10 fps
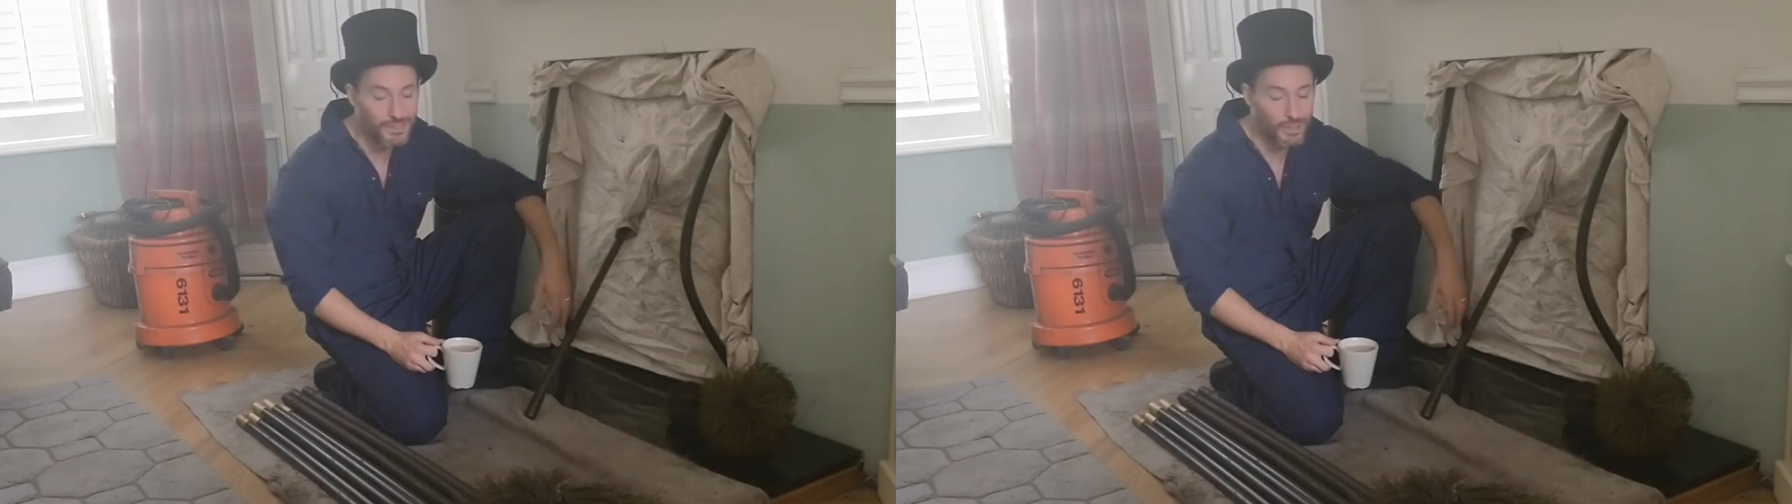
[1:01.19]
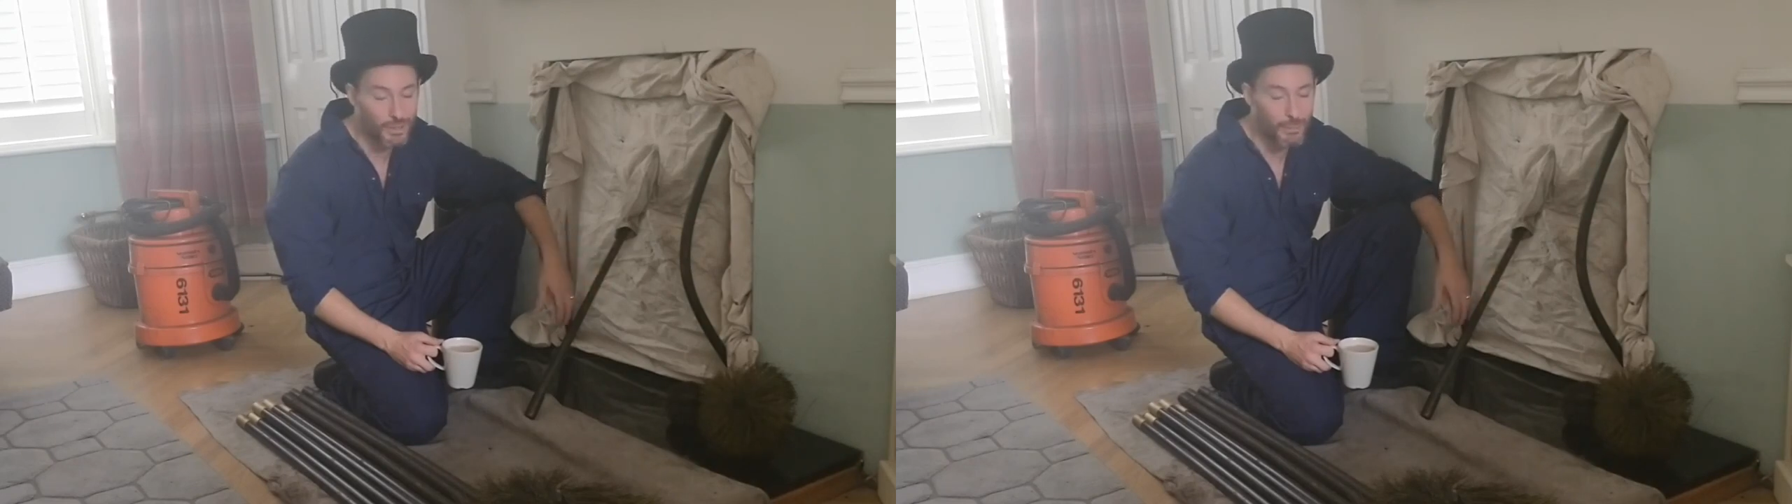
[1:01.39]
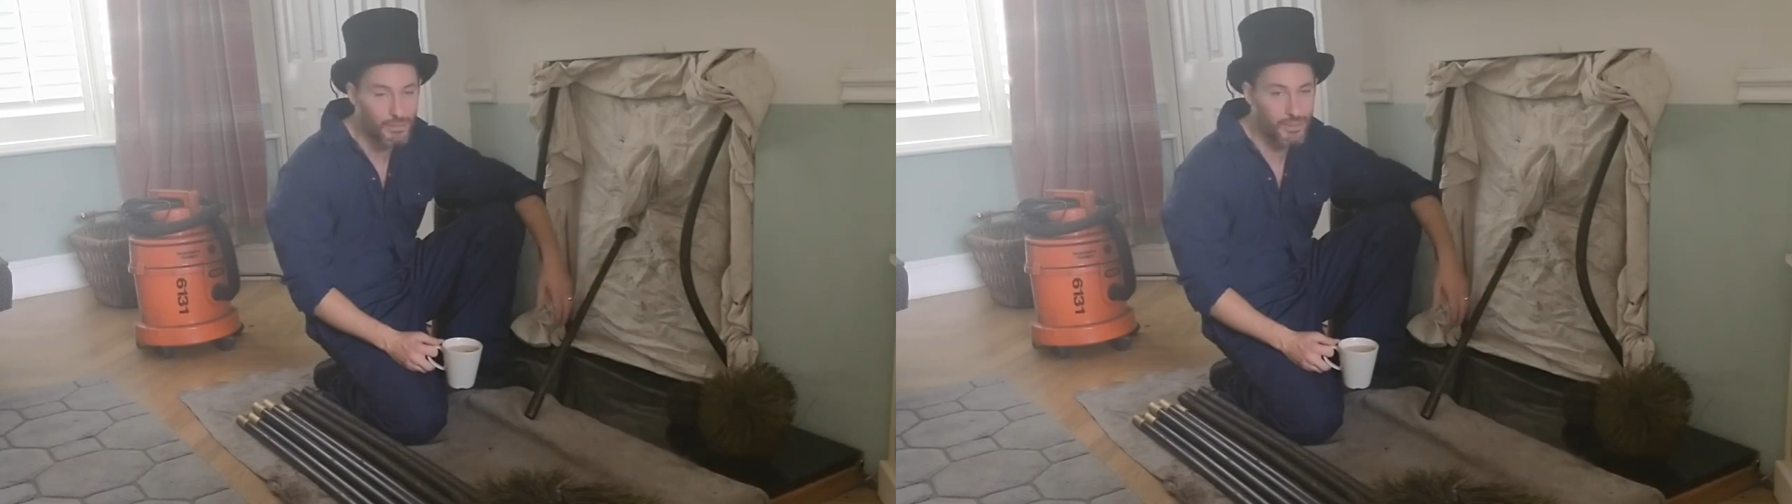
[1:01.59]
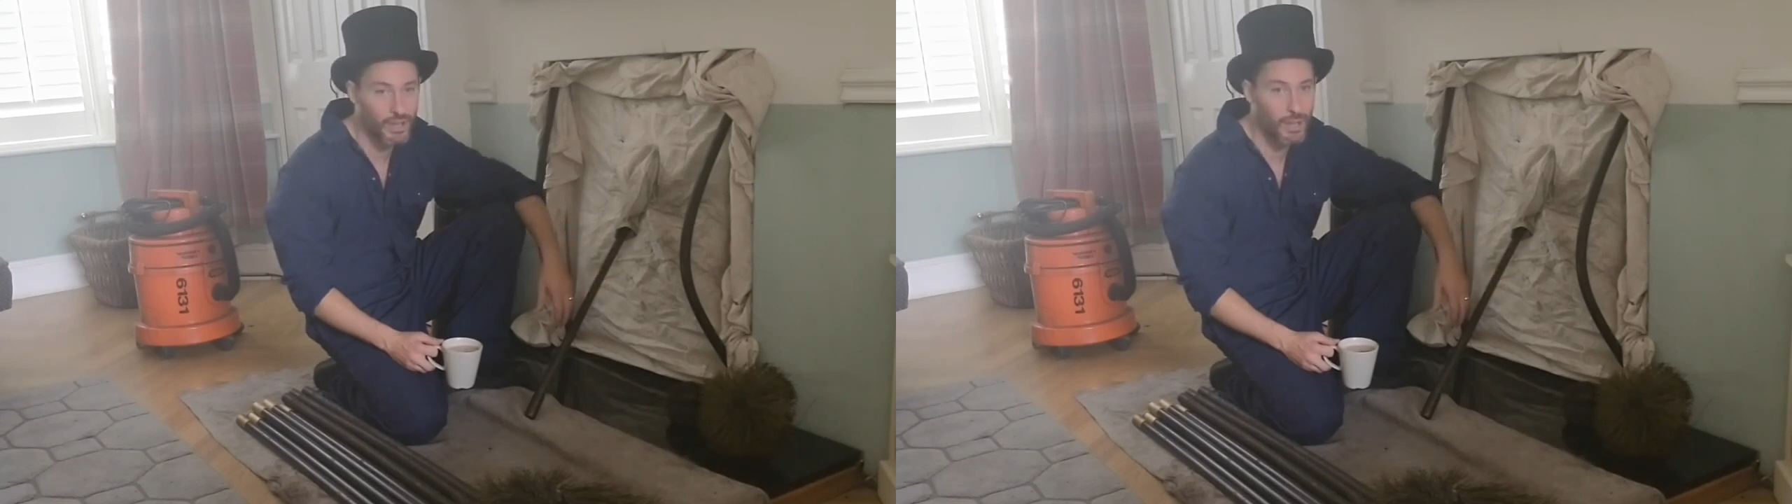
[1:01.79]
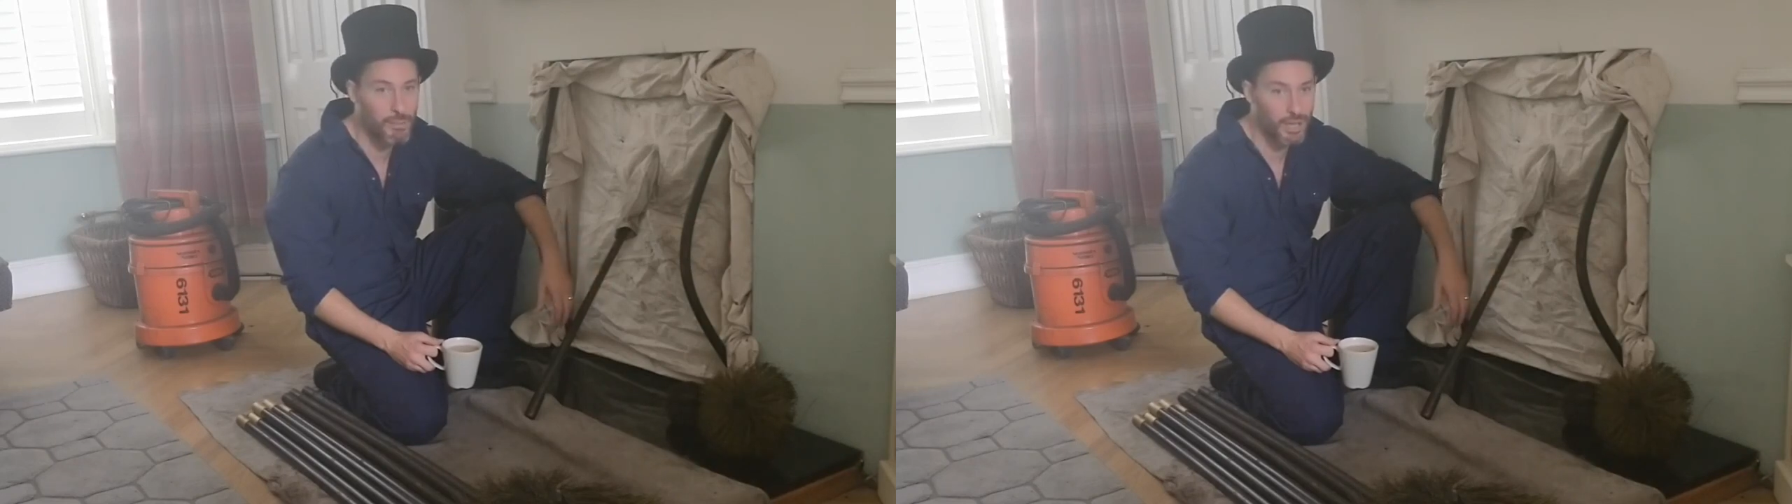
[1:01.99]
so I'm
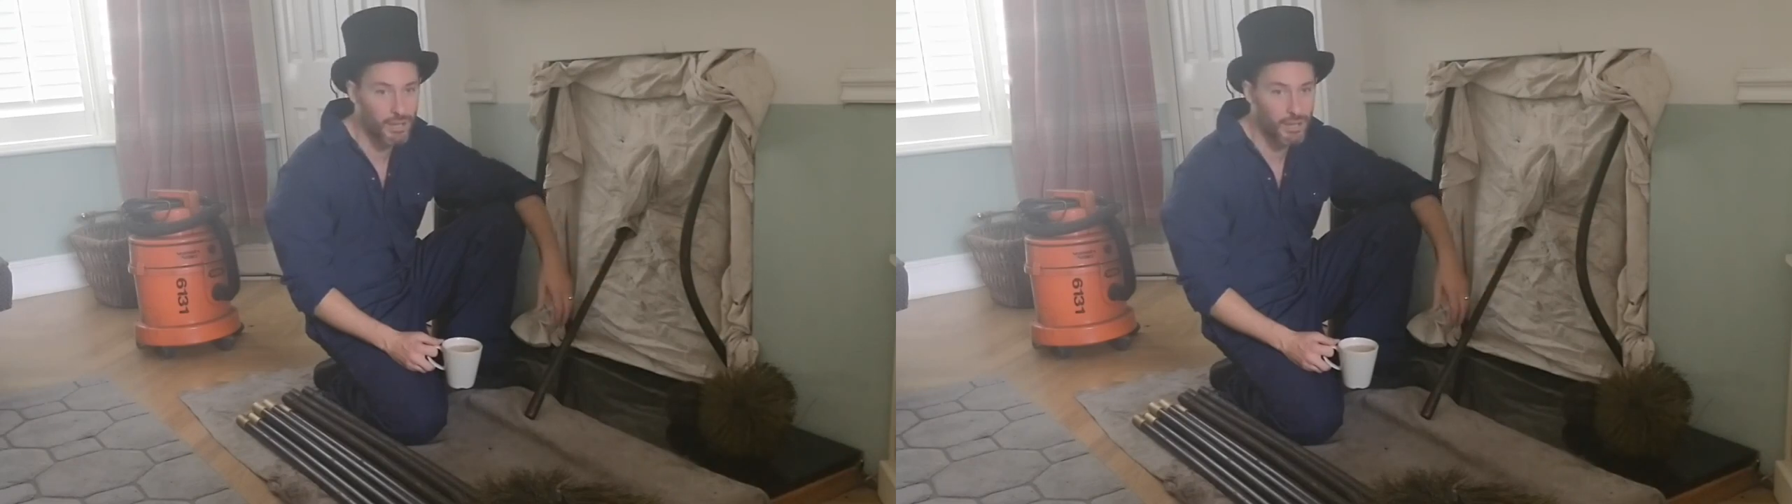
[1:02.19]
starting up